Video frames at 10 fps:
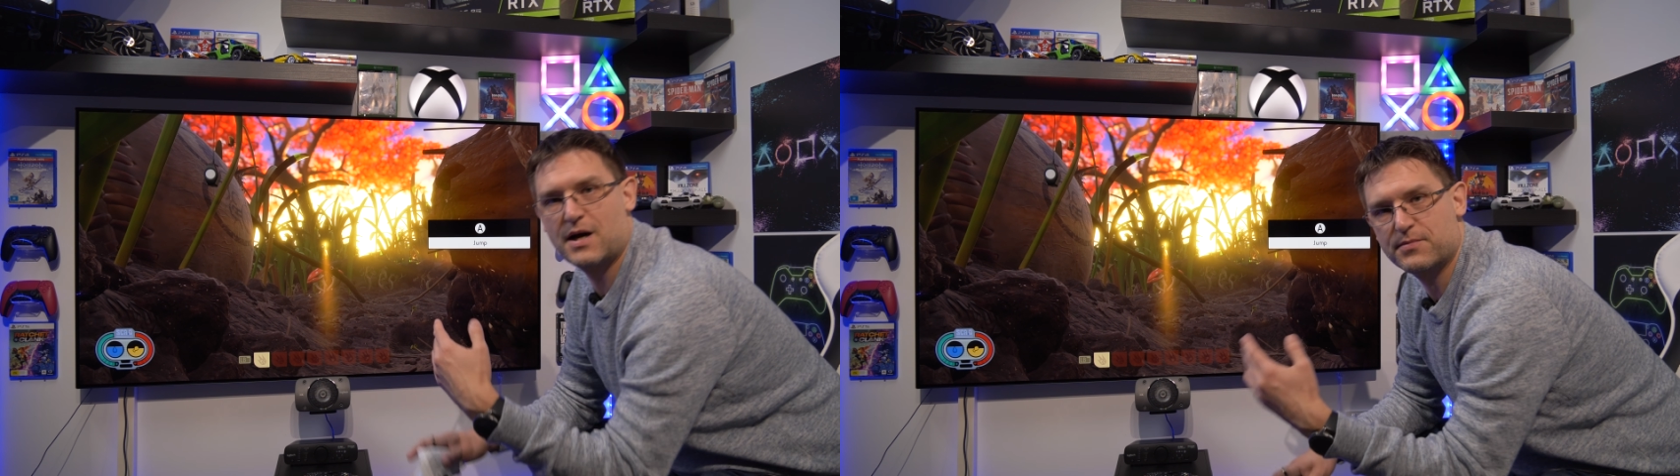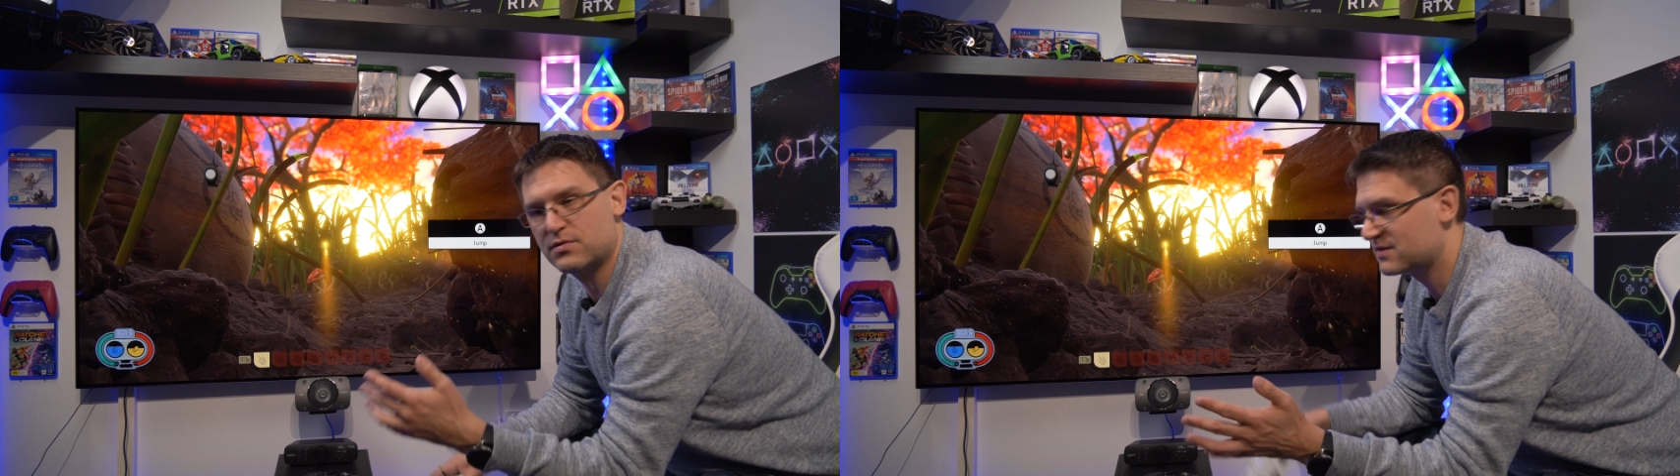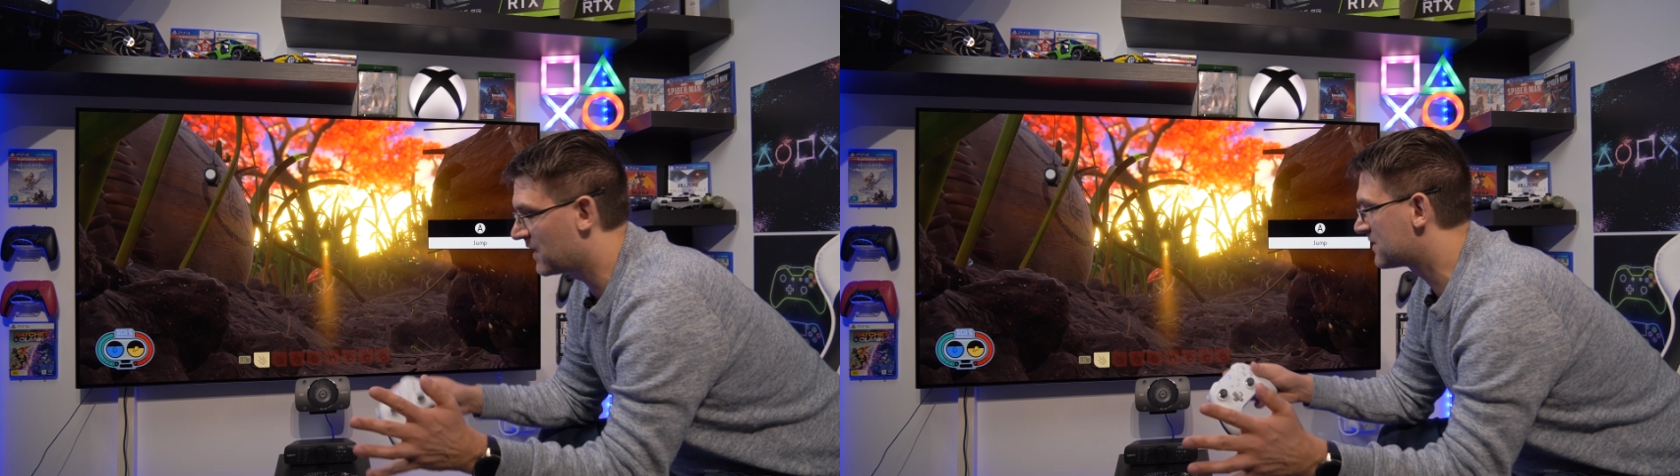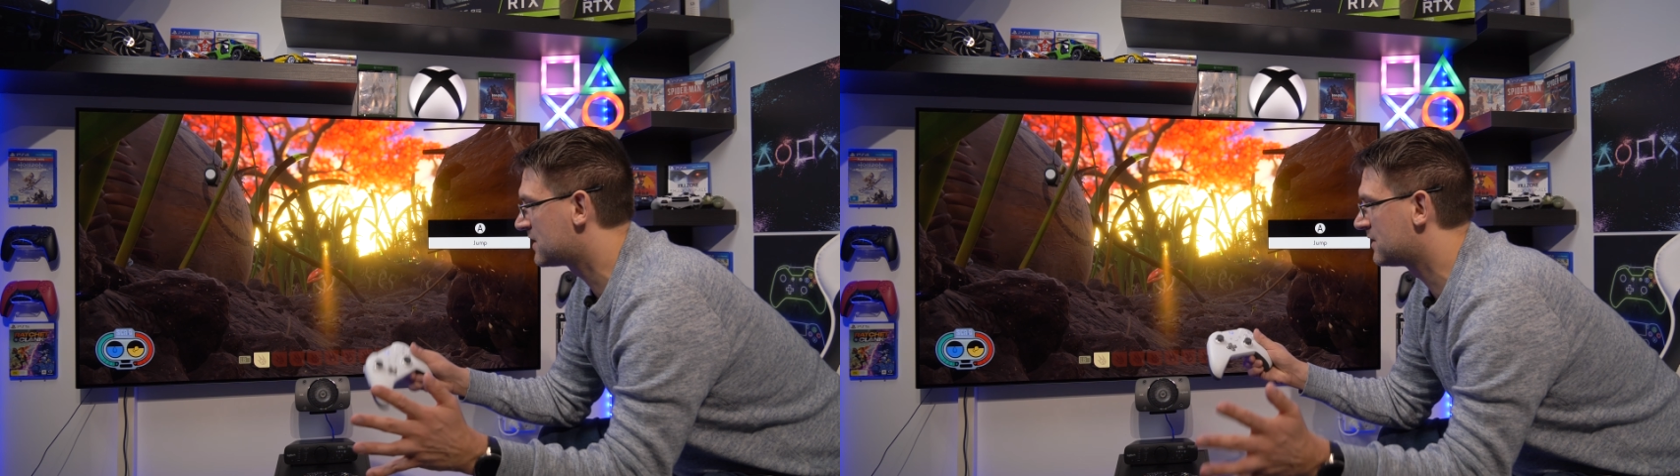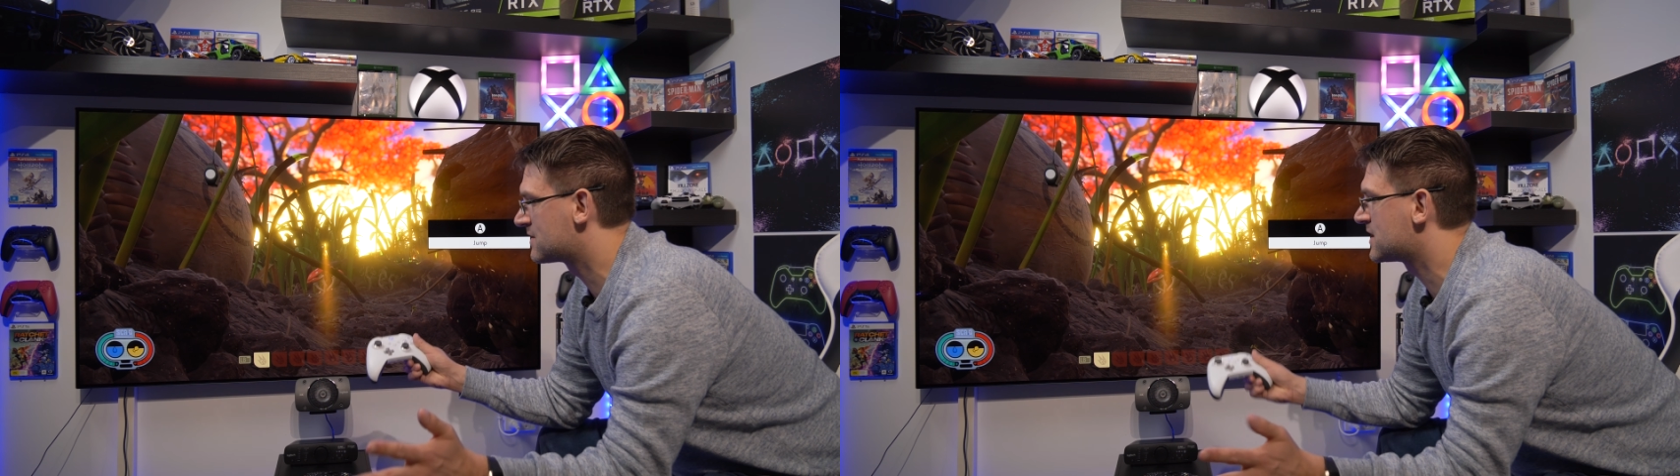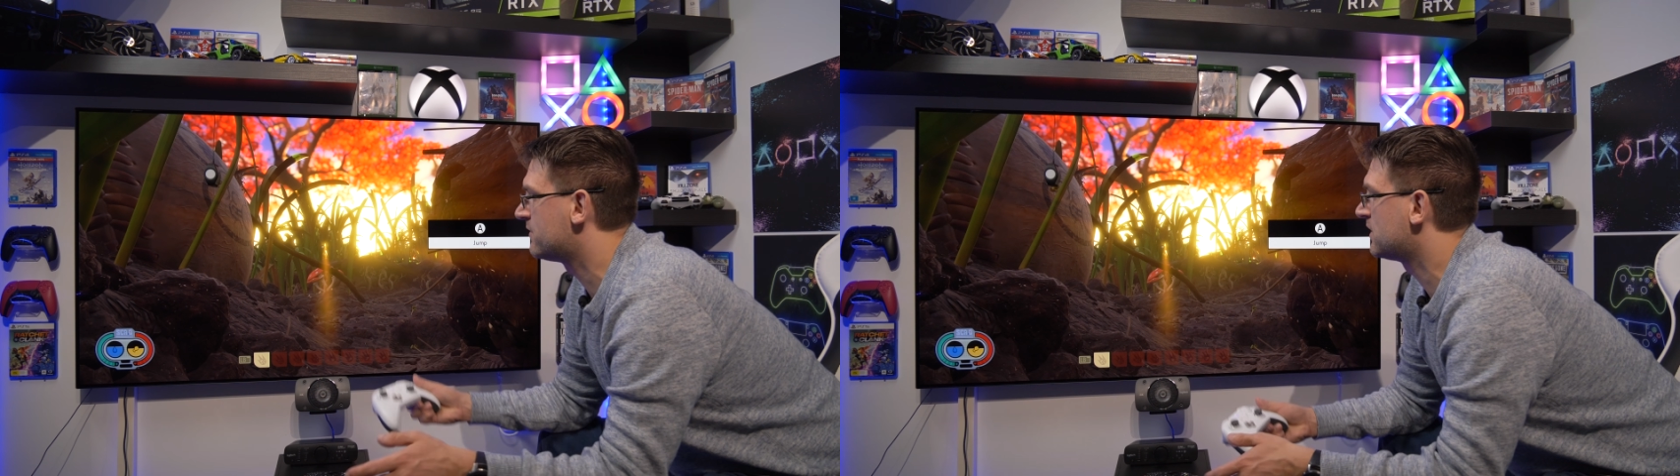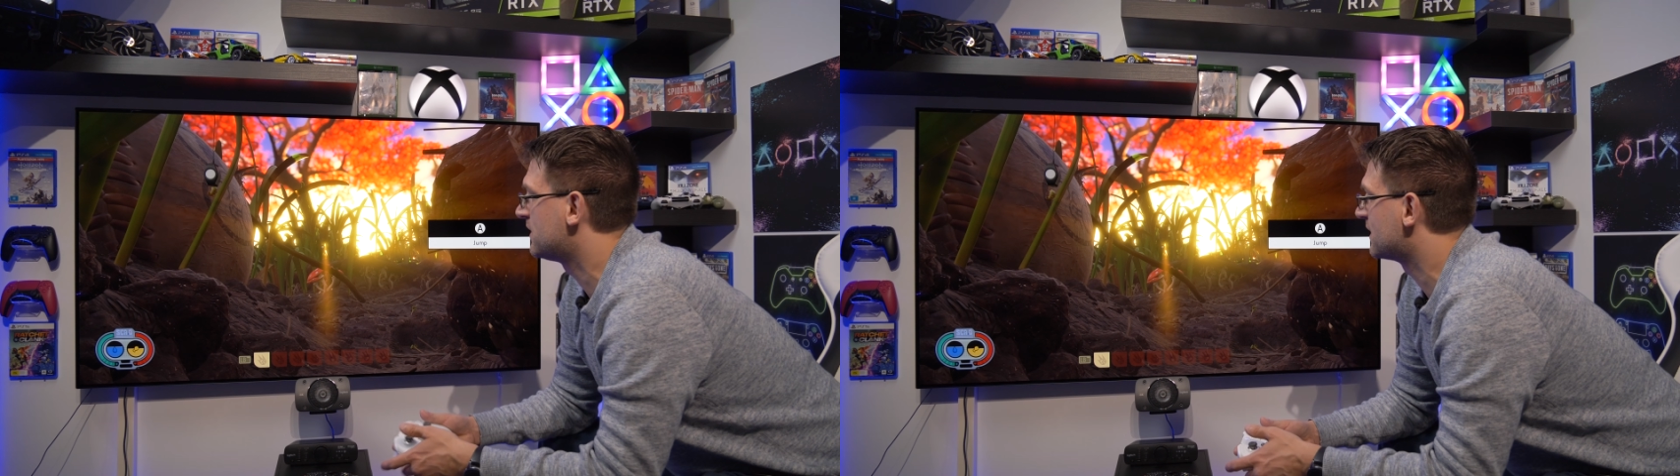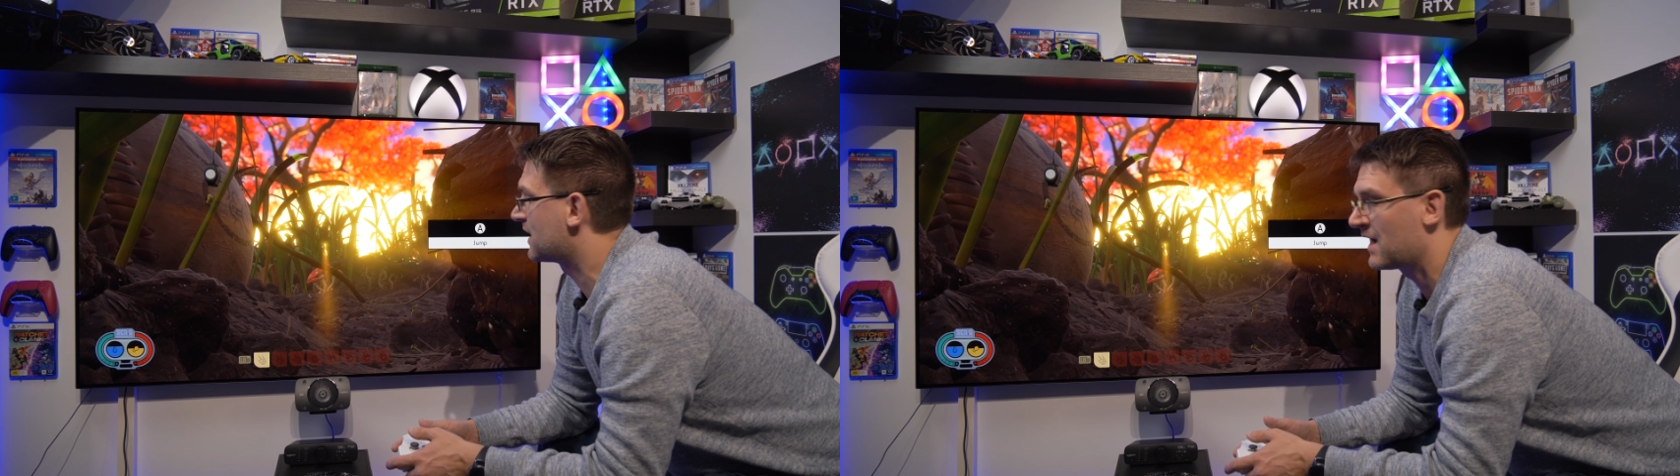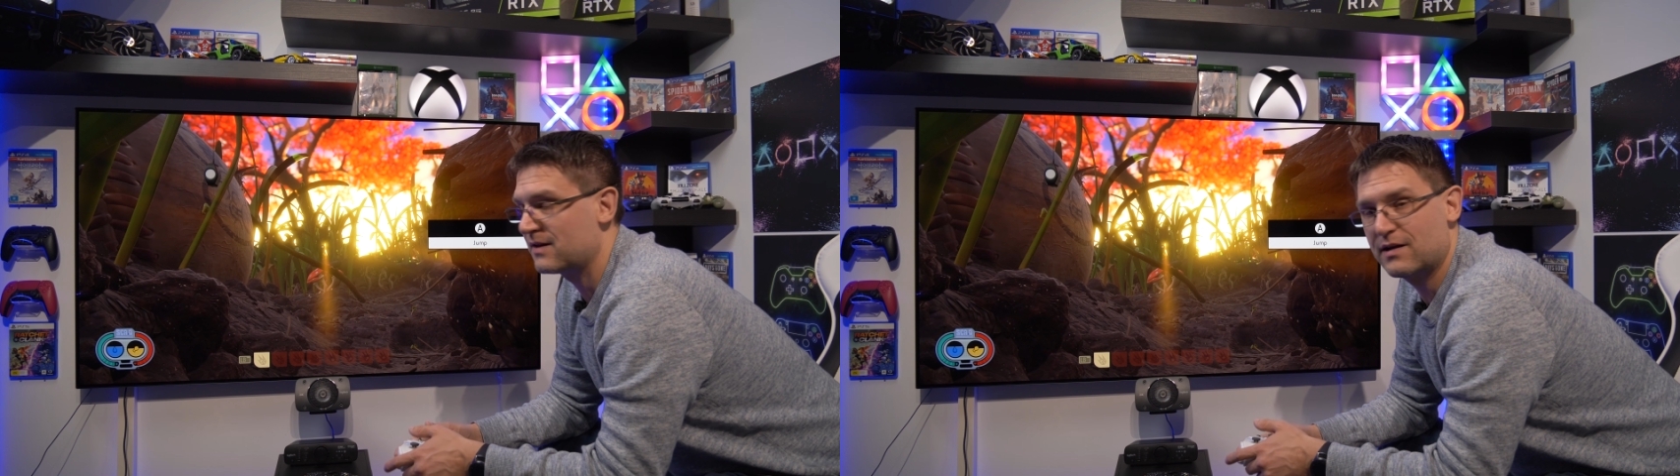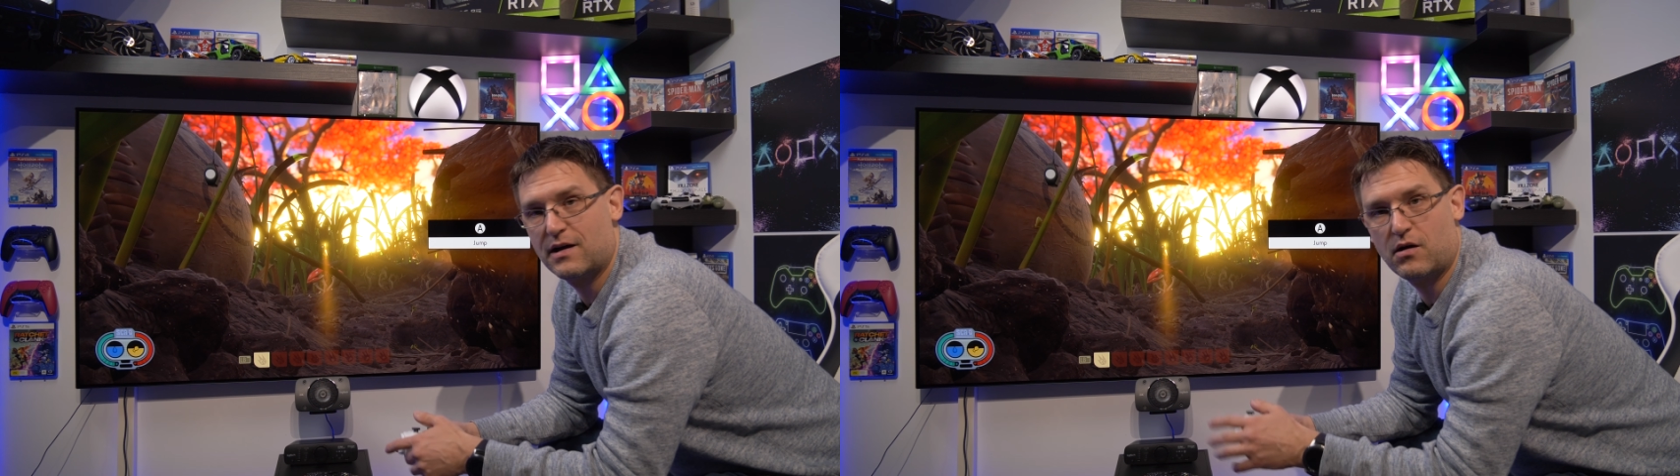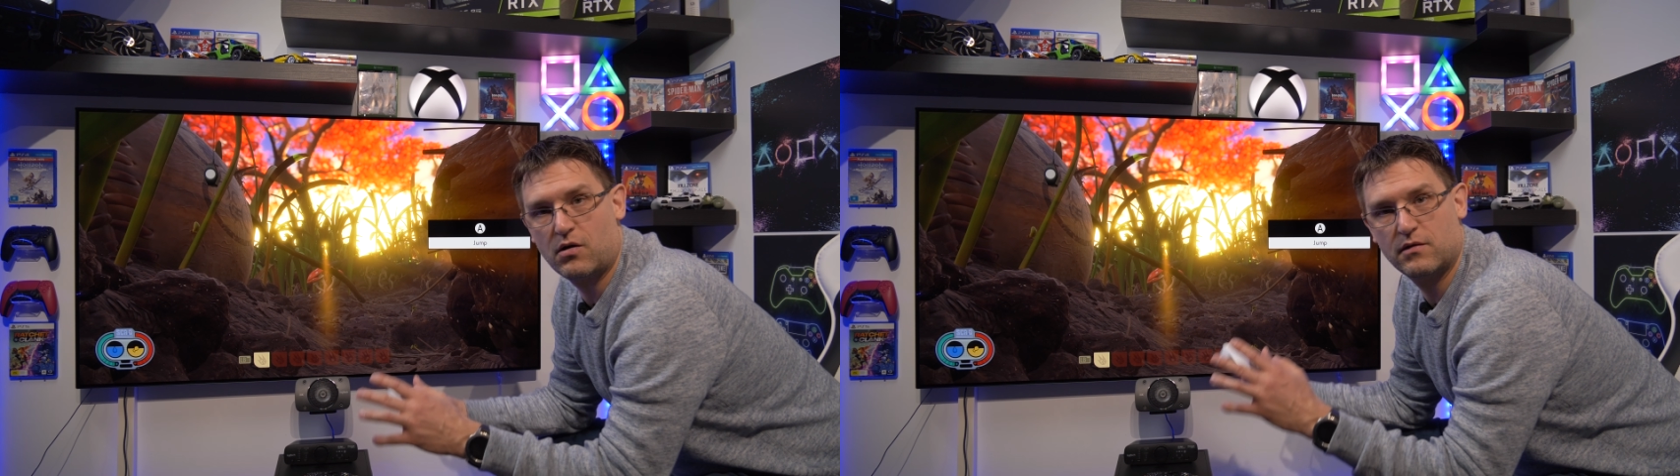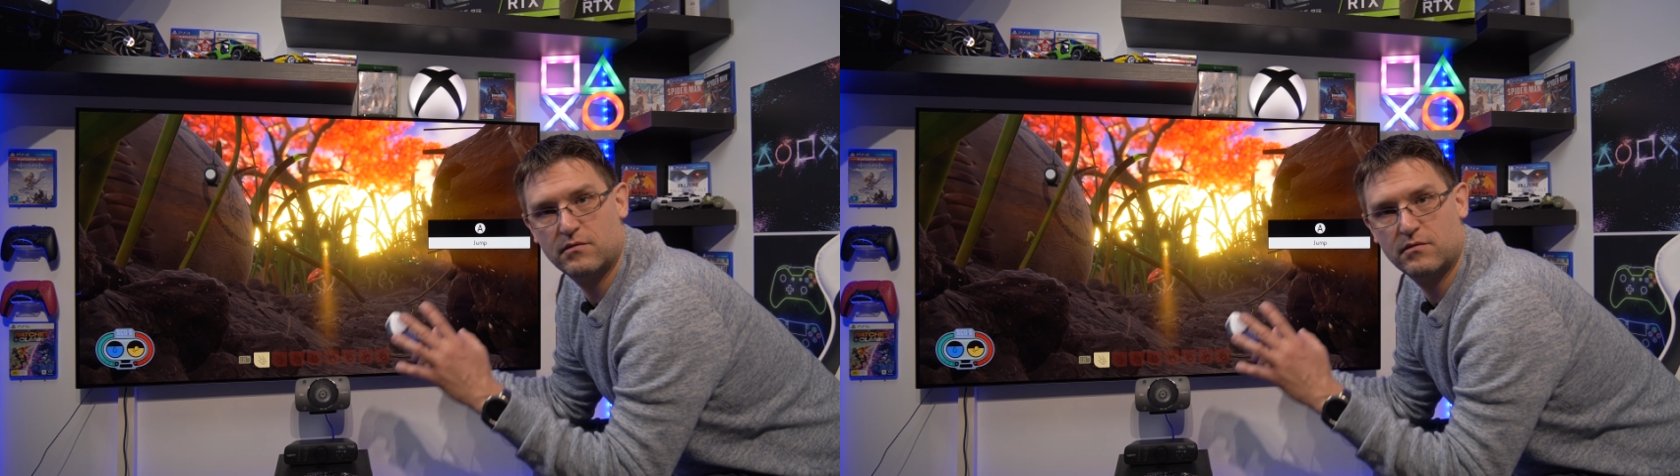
up to 600-700 candela